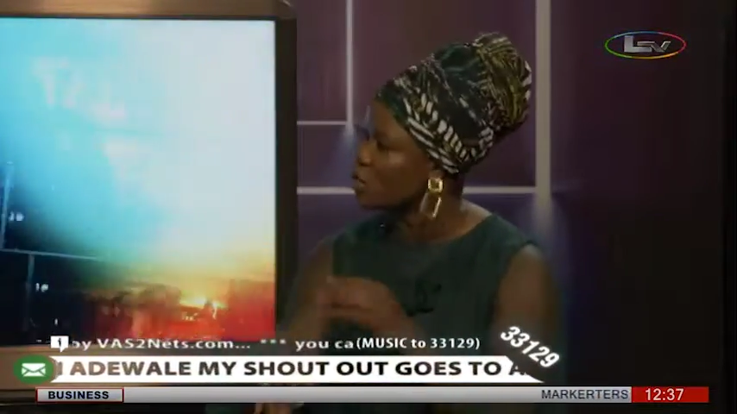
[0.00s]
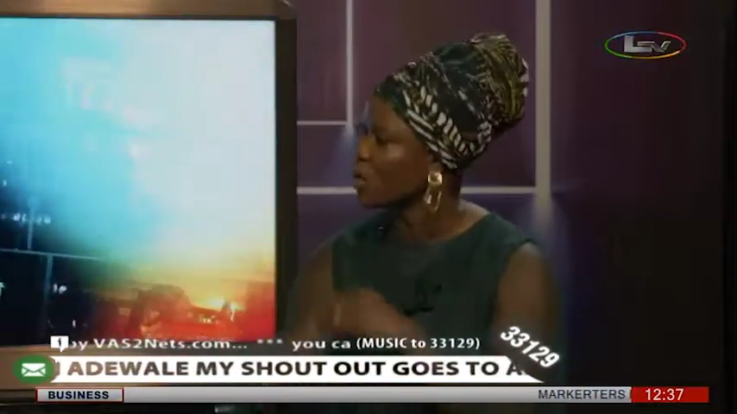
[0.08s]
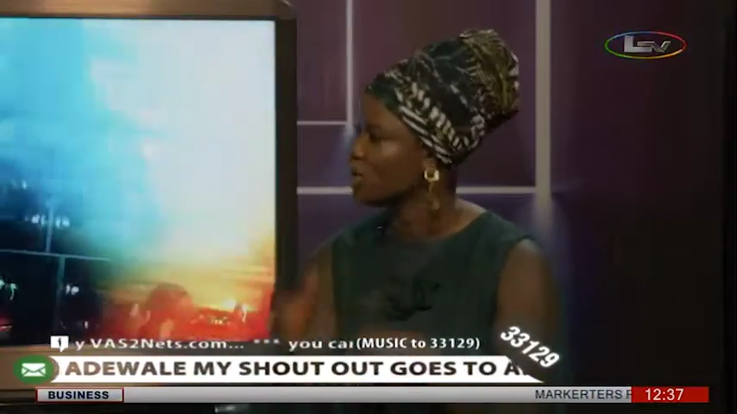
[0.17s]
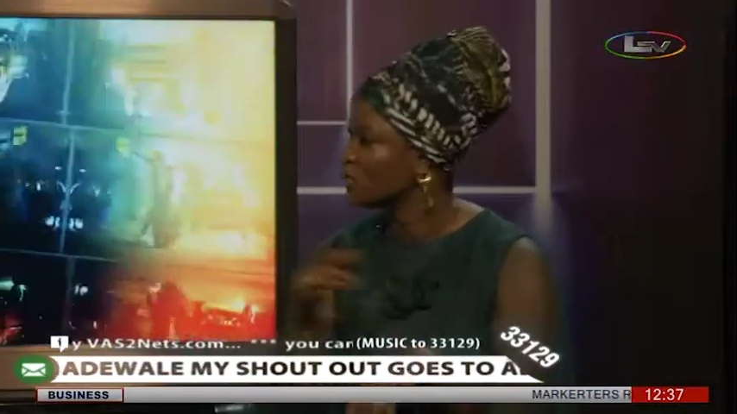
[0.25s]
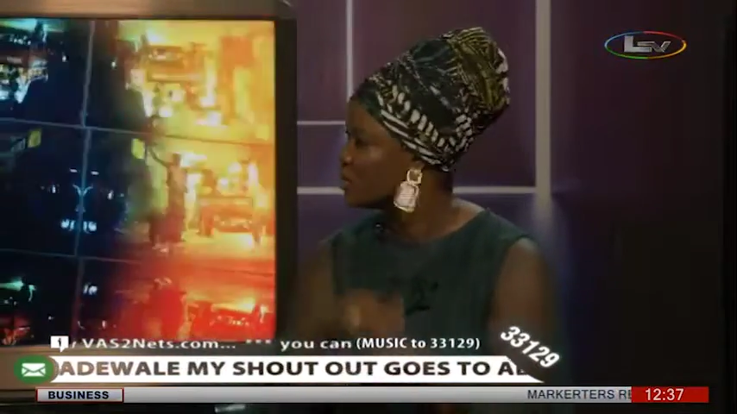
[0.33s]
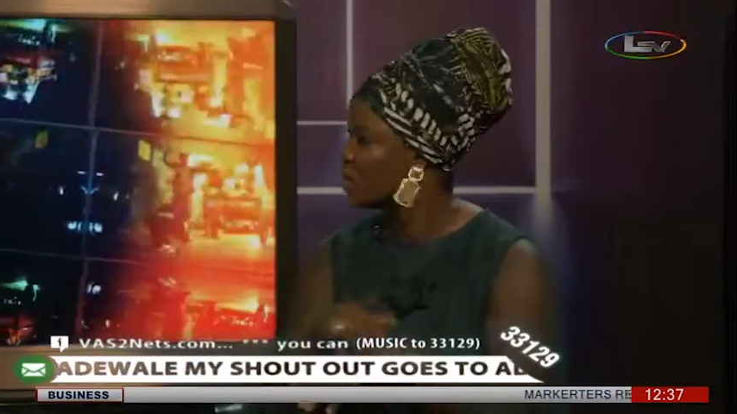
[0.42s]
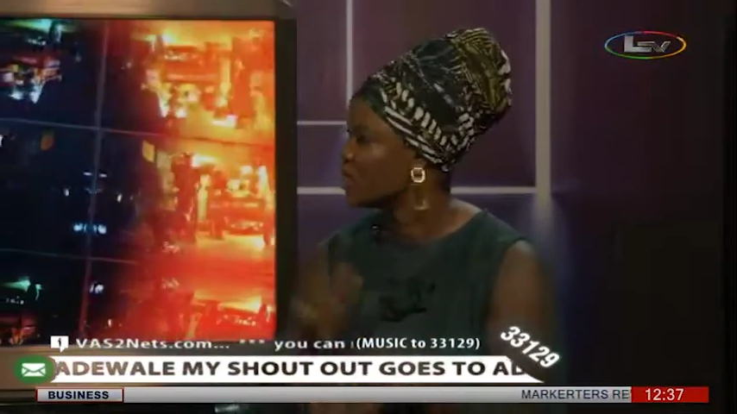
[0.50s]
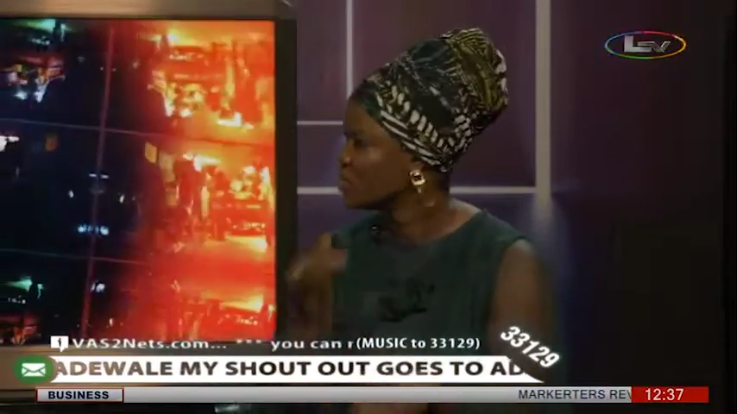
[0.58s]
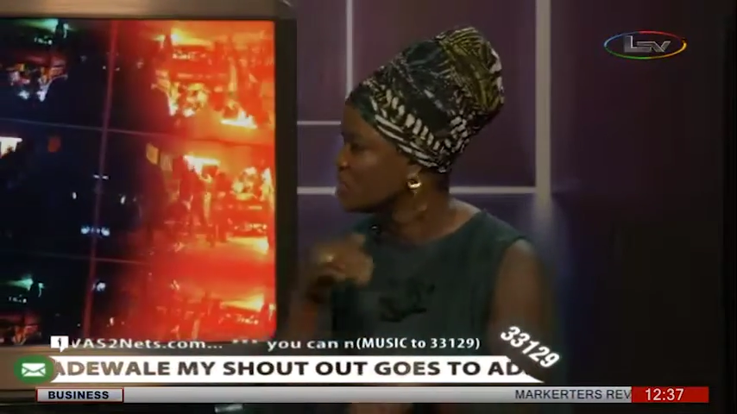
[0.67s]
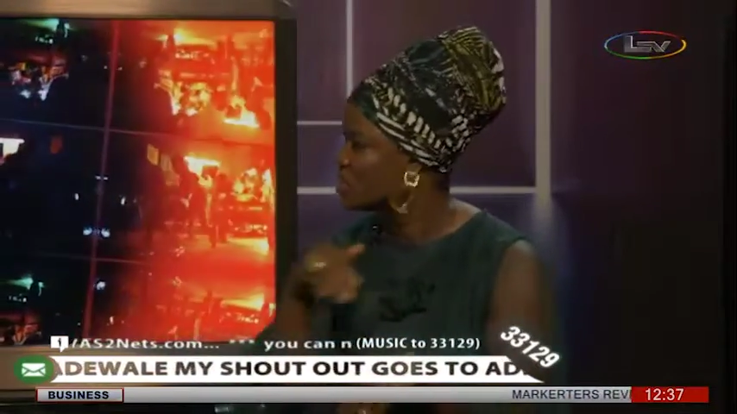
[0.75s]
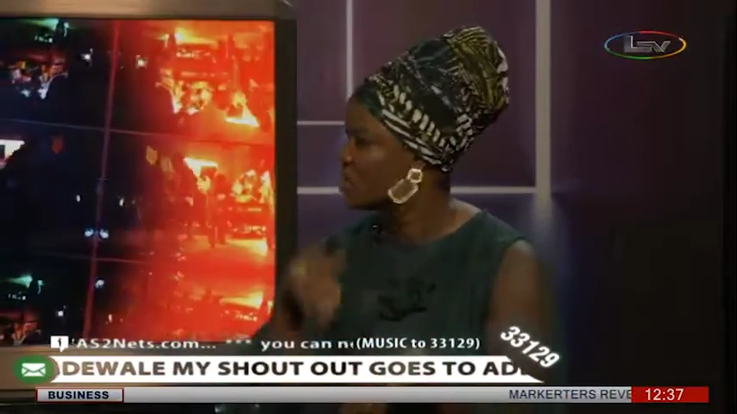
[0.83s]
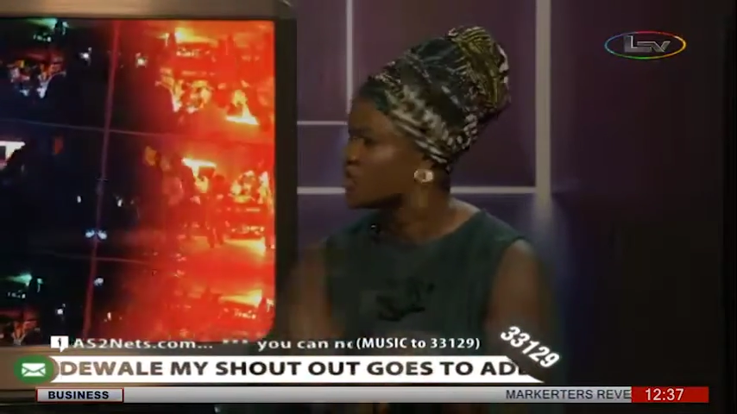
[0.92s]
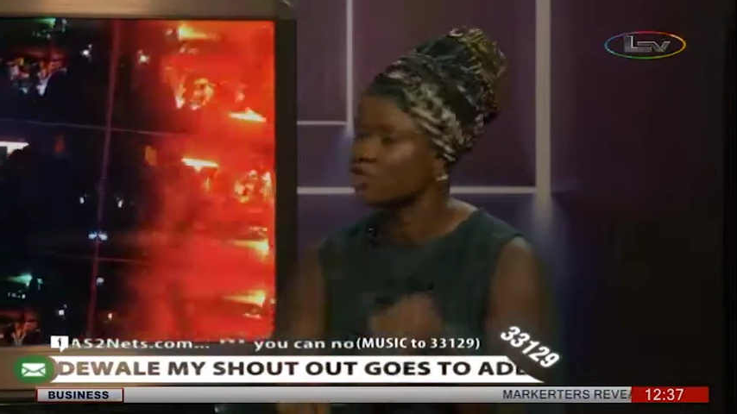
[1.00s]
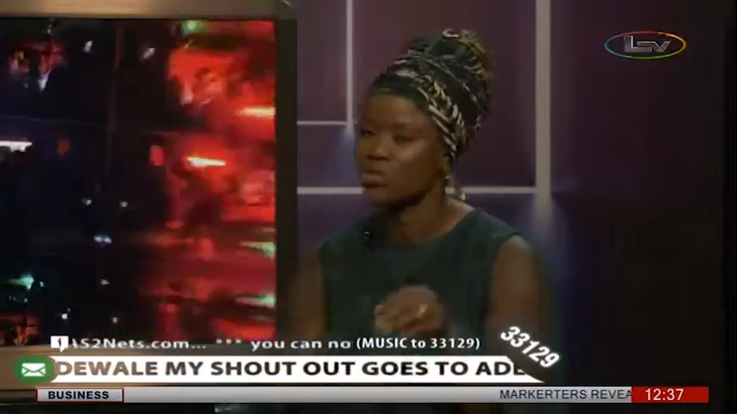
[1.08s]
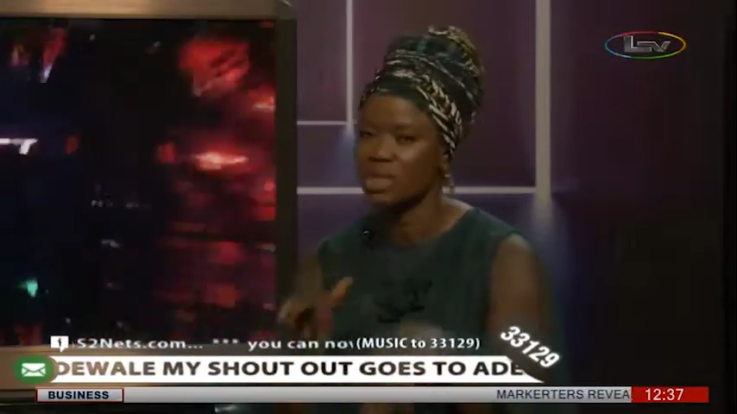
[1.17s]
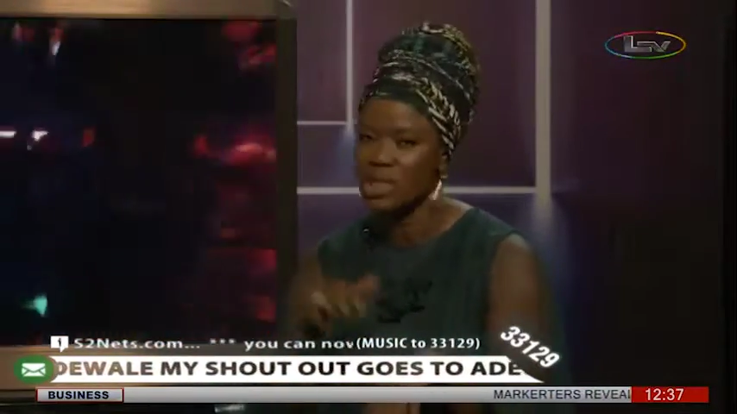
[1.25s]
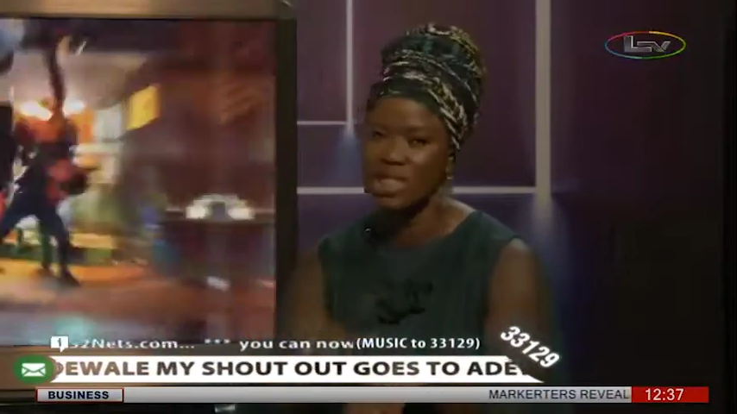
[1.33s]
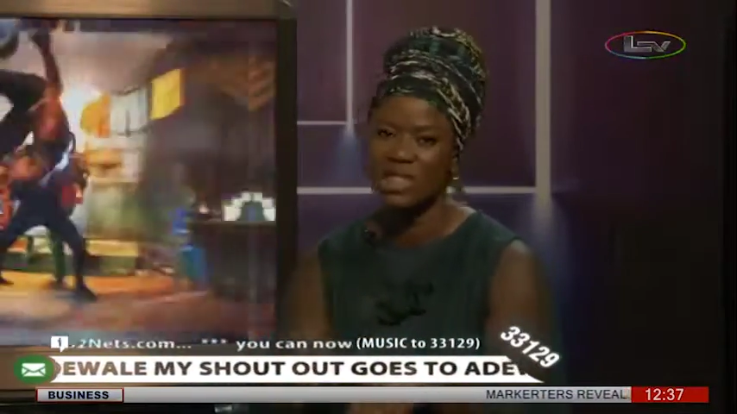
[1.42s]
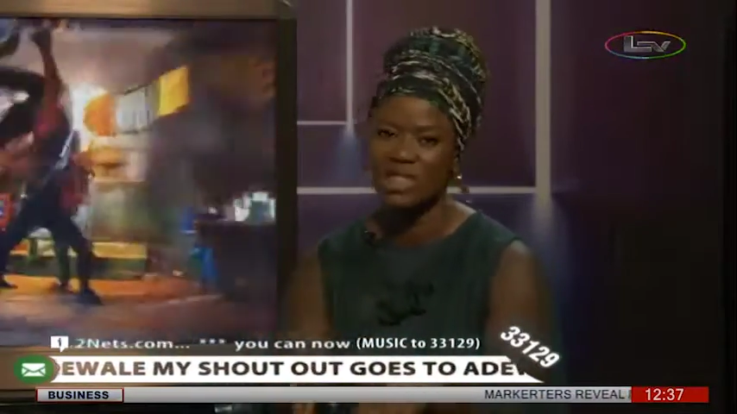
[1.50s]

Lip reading: another, things led to things,